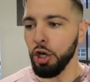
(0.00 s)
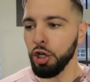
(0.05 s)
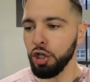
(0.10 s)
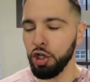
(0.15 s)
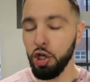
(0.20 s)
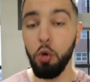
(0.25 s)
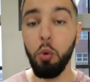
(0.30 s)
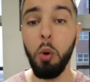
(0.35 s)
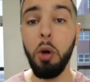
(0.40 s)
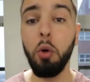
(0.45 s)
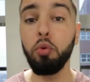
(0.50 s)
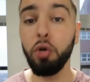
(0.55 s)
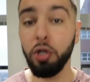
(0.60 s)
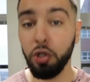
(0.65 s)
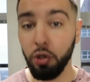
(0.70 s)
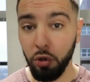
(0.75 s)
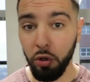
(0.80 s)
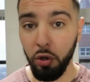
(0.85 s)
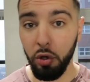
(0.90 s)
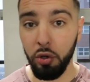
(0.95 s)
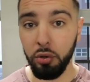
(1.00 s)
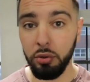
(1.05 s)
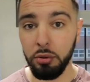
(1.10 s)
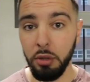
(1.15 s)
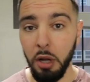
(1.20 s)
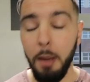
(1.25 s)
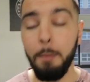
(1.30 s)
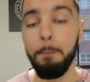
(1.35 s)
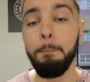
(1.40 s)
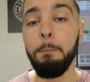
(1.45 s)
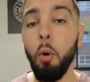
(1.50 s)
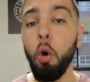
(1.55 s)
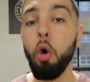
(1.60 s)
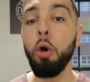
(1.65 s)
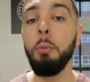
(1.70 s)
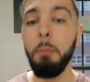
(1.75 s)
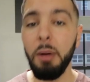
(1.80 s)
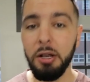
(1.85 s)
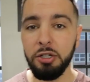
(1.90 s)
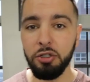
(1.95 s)
You will recruit more
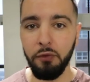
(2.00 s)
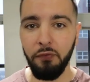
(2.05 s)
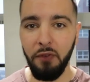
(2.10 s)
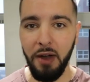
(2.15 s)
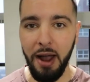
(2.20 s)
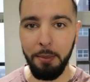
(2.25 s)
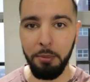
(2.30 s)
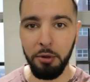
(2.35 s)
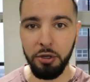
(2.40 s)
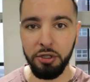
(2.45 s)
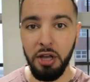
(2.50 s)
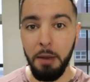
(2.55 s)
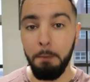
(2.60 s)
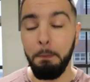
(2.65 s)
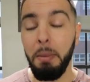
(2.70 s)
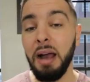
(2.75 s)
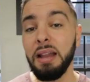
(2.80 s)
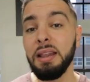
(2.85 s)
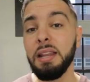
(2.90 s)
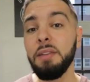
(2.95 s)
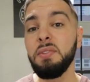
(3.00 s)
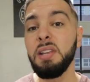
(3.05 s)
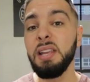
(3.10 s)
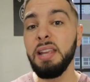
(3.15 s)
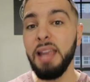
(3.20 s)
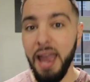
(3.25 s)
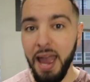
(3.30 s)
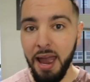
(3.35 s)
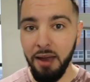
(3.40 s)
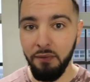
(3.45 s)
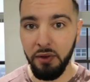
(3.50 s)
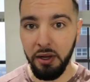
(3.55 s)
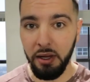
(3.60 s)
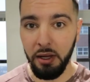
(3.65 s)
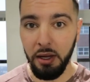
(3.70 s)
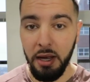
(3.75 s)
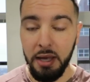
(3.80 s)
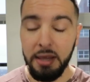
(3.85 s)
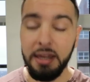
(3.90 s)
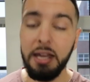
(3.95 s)
muscle fibers by lifting
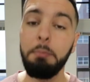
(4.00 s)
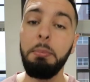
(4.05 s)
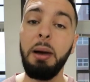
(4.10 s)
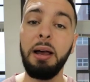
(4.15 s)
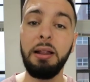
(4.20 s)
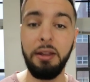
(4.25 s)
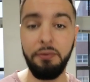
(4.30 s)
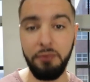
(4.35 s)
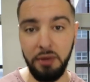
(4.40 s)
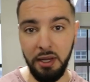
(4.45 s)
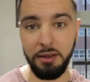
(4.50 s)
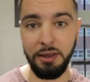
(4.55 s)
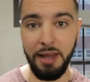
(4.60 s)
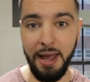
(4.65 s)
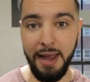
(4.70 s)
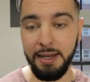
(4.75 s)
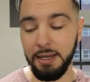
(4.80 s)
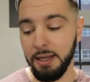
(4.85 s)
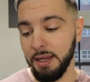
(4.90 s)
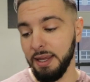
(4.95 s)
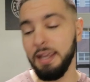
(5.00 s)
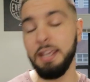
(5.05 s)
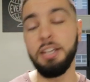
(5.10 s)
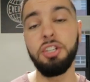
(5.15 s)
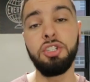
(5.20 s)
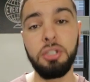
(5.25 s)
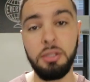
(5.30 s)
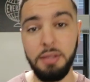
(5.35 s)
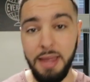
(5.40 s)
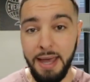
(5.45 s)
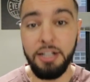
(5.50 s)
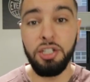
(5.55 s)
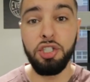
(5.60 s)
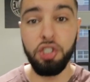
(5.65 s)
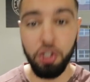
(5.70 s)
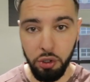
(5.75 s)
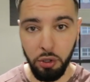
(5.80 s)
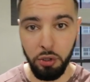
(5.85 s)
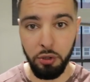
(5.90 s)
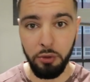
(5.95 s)
heavy than by lifting light. That is
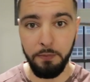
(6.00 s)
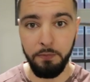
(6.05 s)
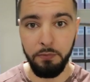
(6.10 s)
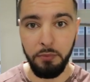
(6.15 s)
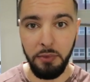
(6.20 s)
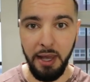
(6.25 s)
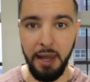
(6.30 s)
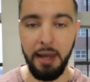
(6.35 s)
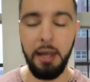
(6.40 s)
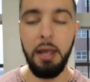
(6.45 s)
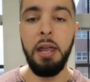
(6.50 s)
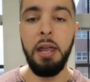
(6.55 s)
true, okay?